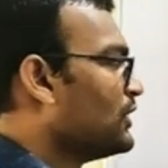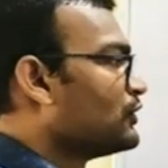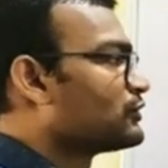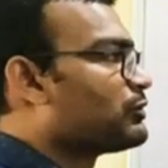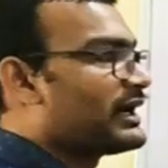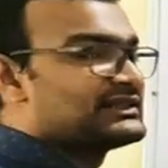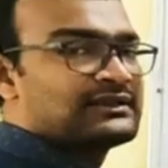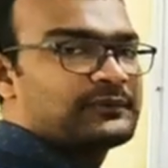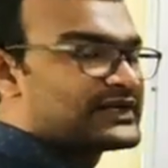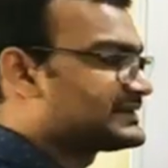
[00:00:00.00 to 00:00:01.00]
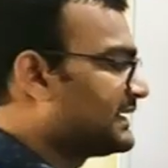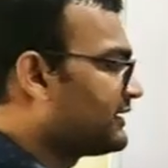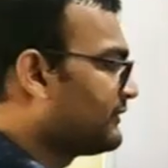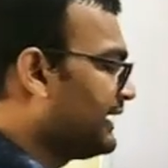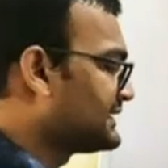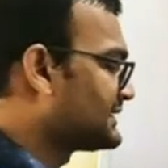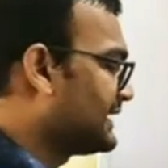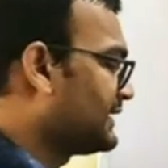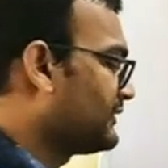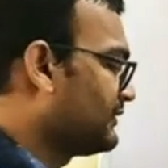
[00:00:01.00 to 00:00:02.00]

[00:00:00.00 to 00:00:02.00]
So what is the percent of s character?